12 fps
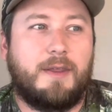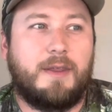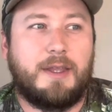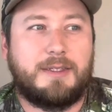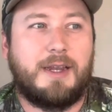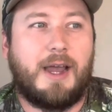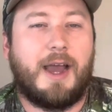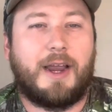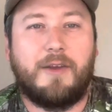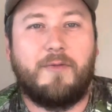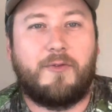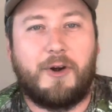it's not
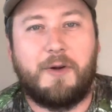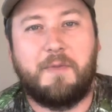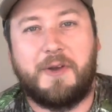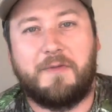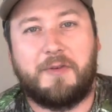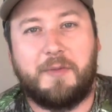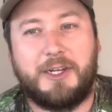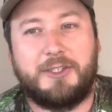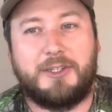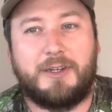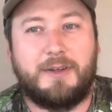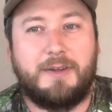confirmed
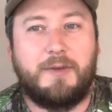information.